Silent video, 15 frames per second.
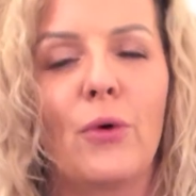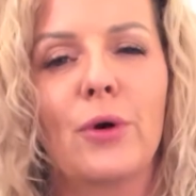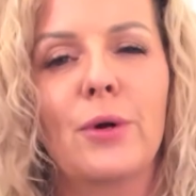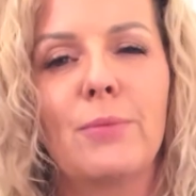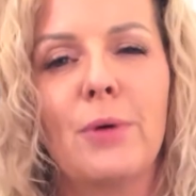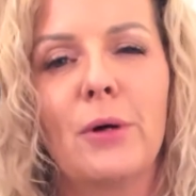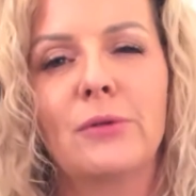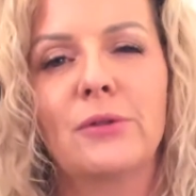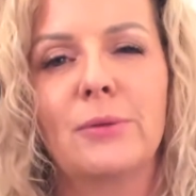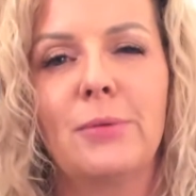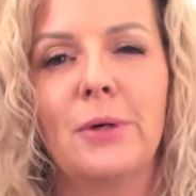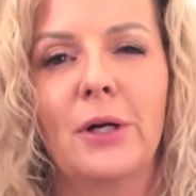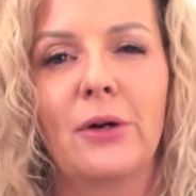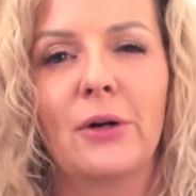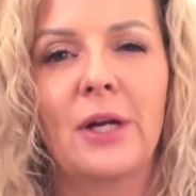an opposing
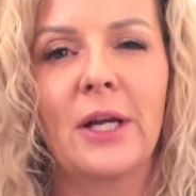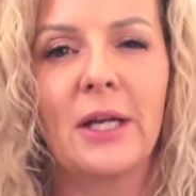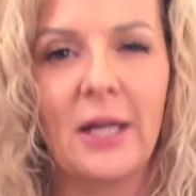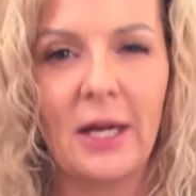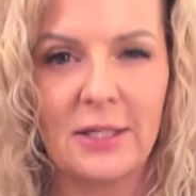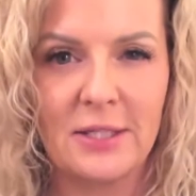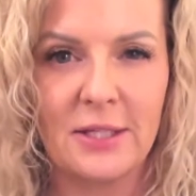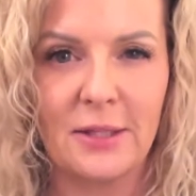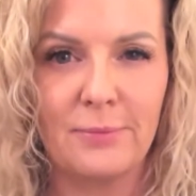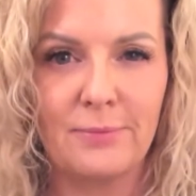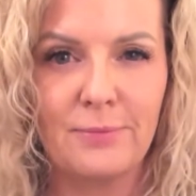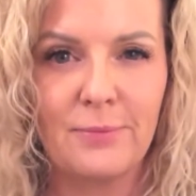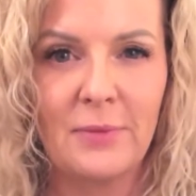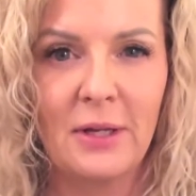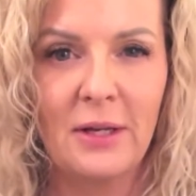player can get to them.
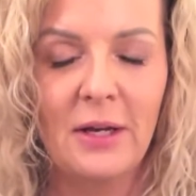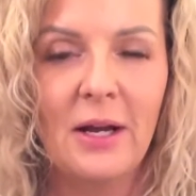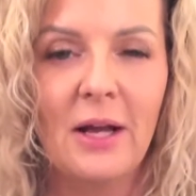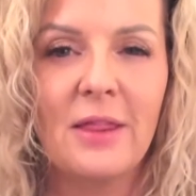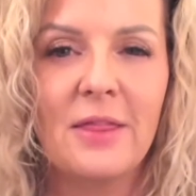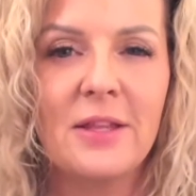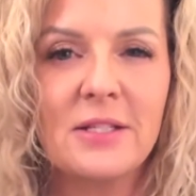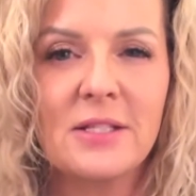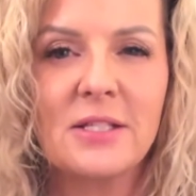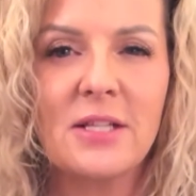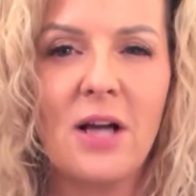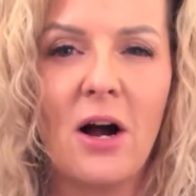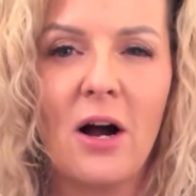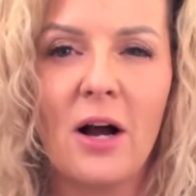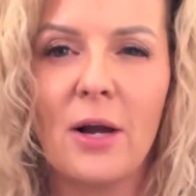This
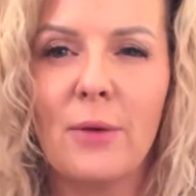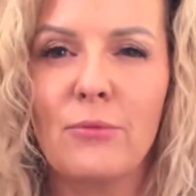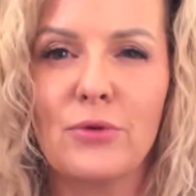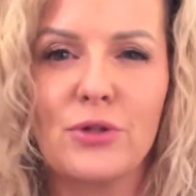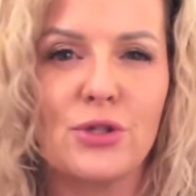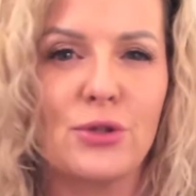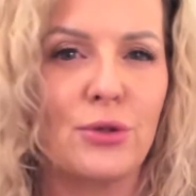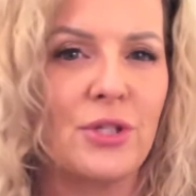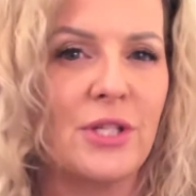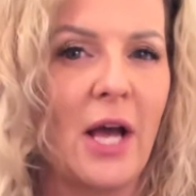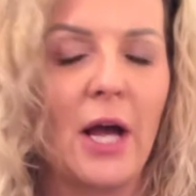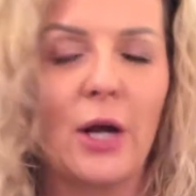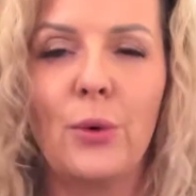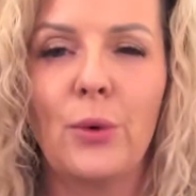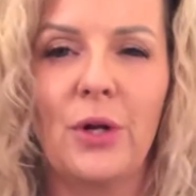time restores
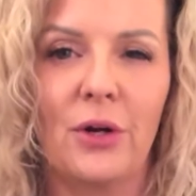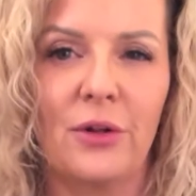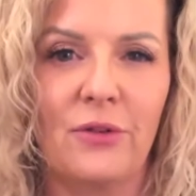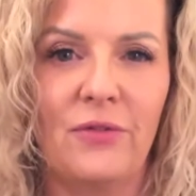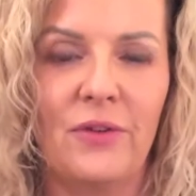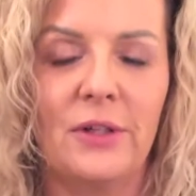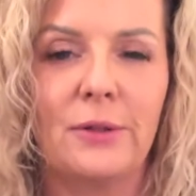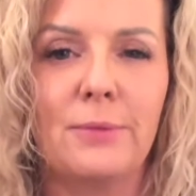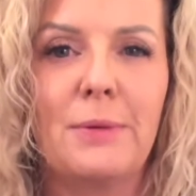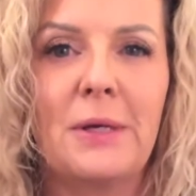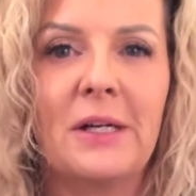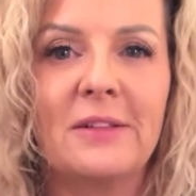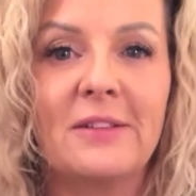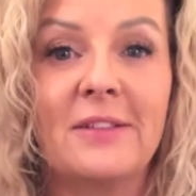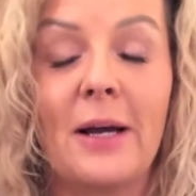equity on the field
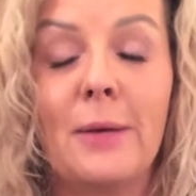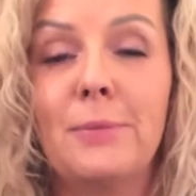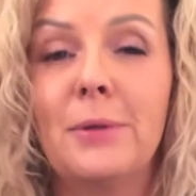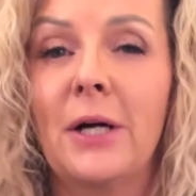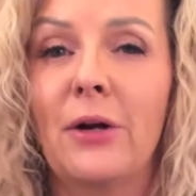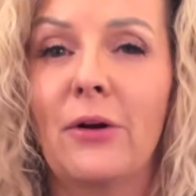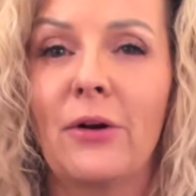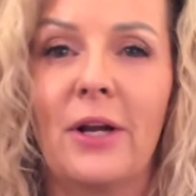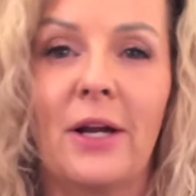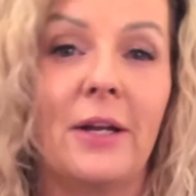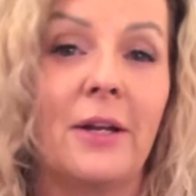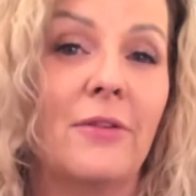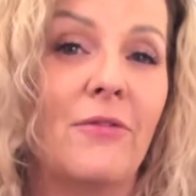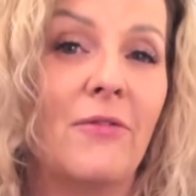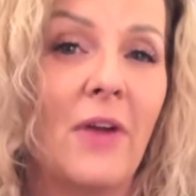because that player
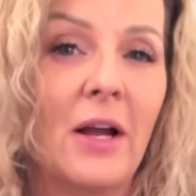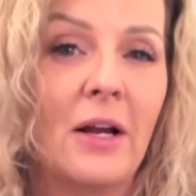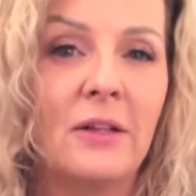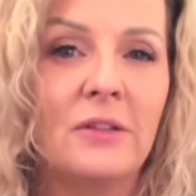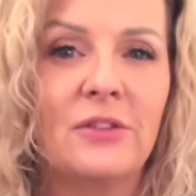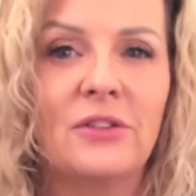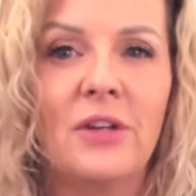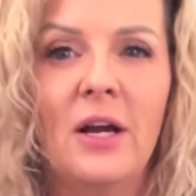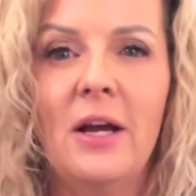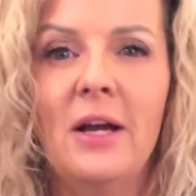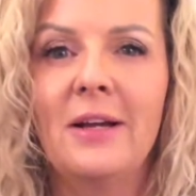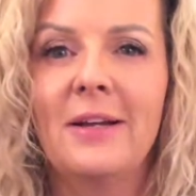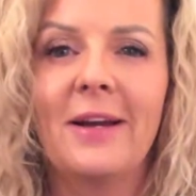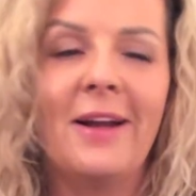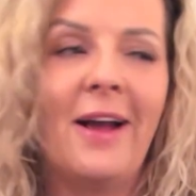can advance,
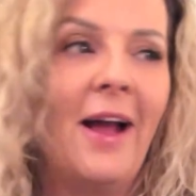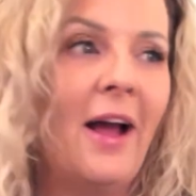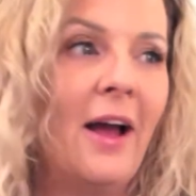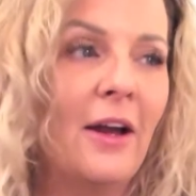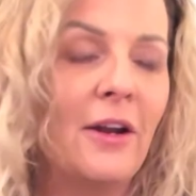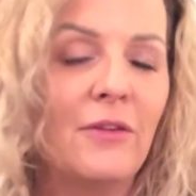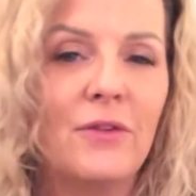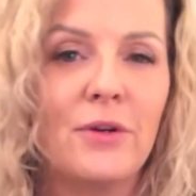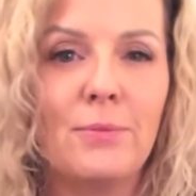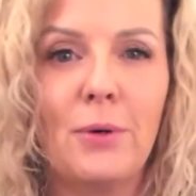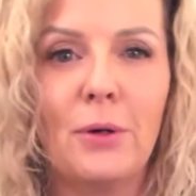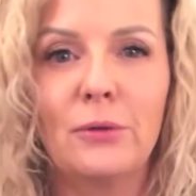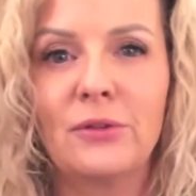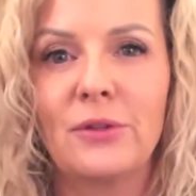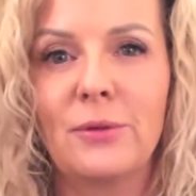get ahead of an
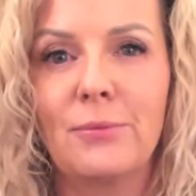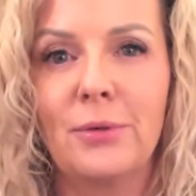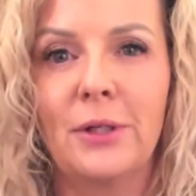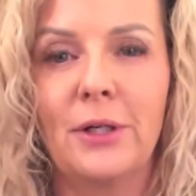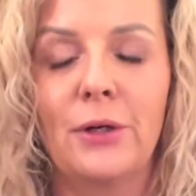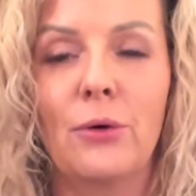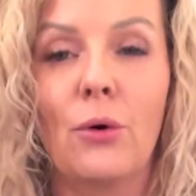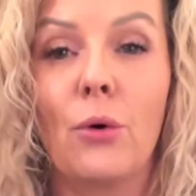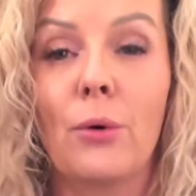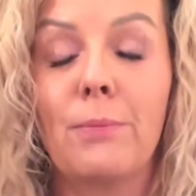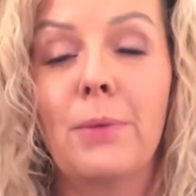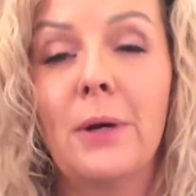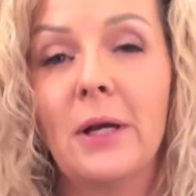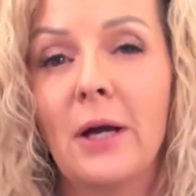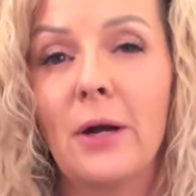opposing player, or
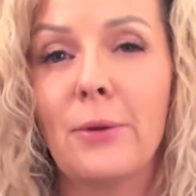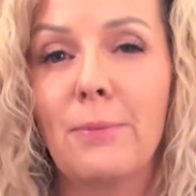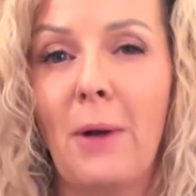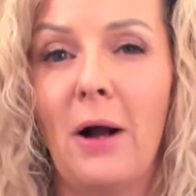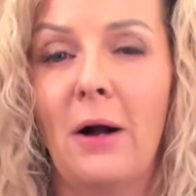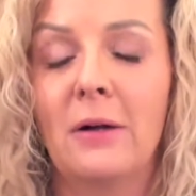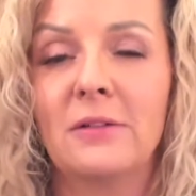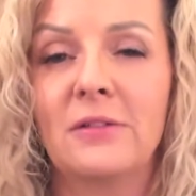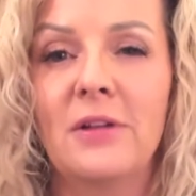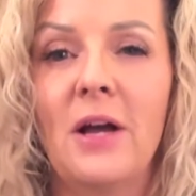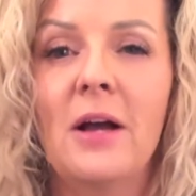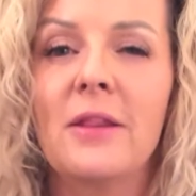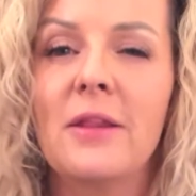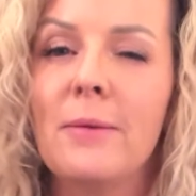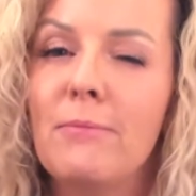pick out a pass
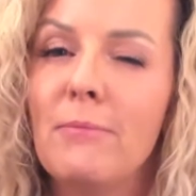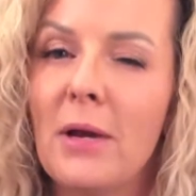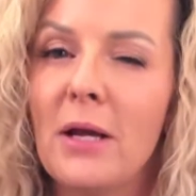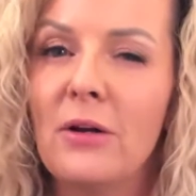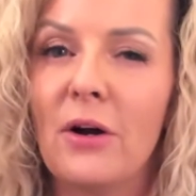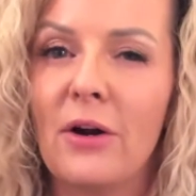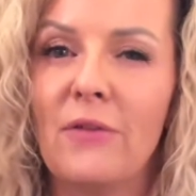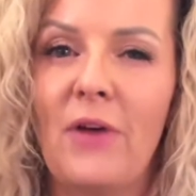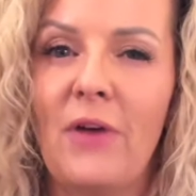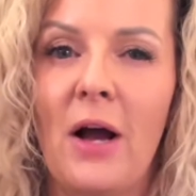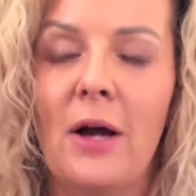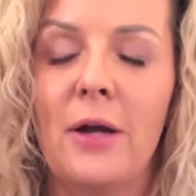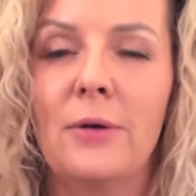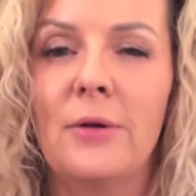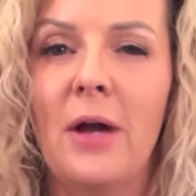they may not have
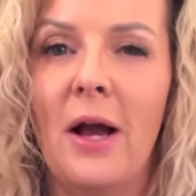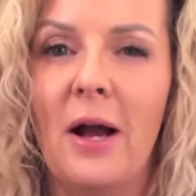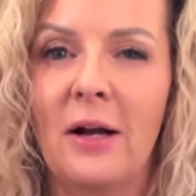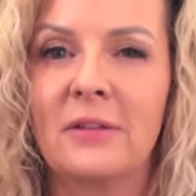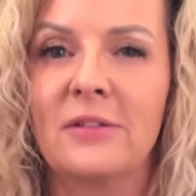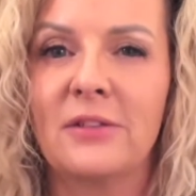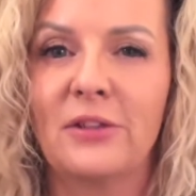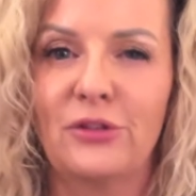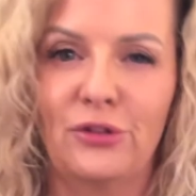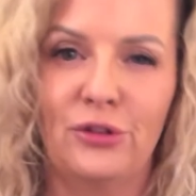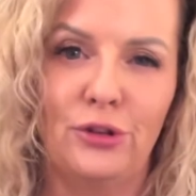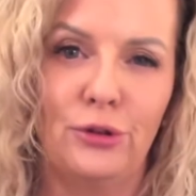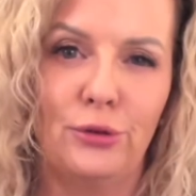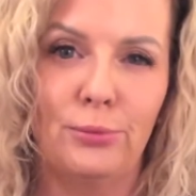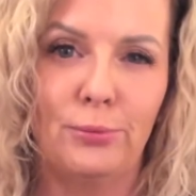had access
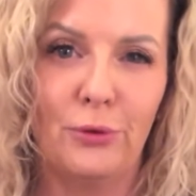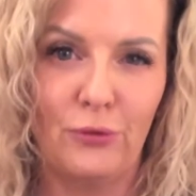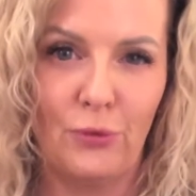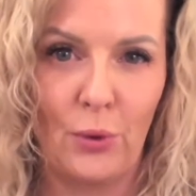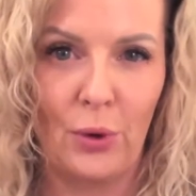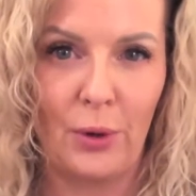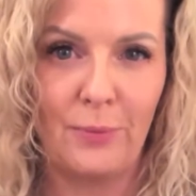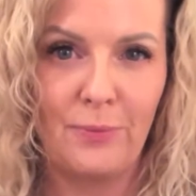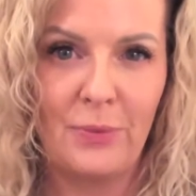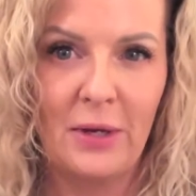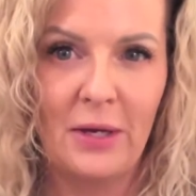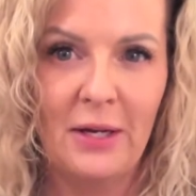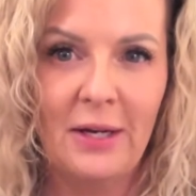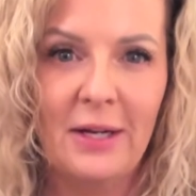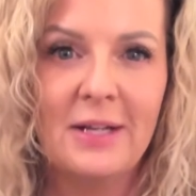to before.
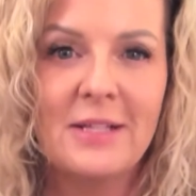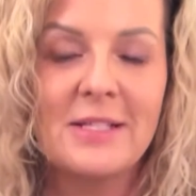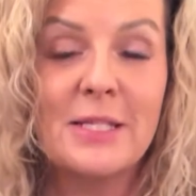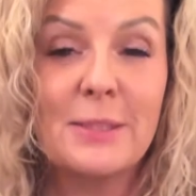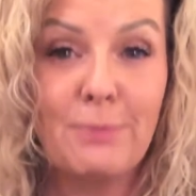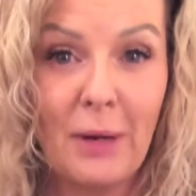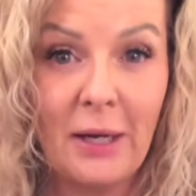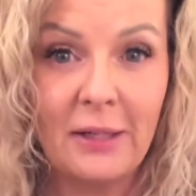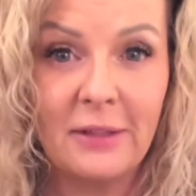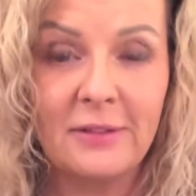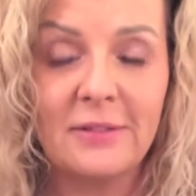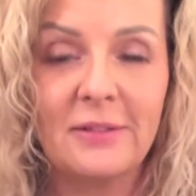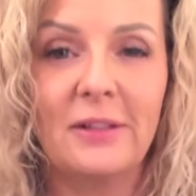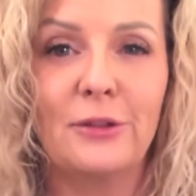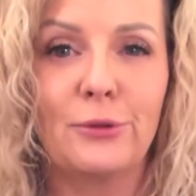
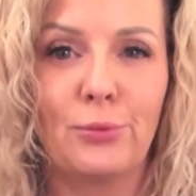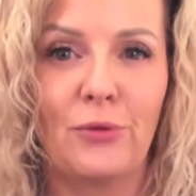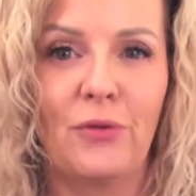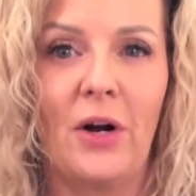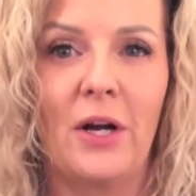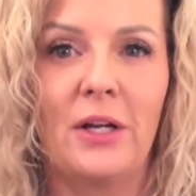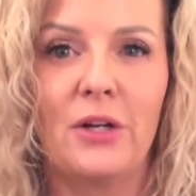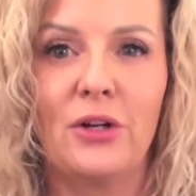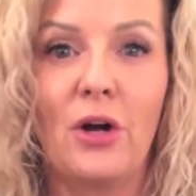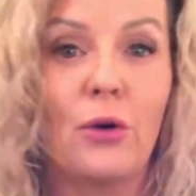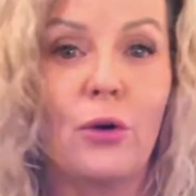Space is provided not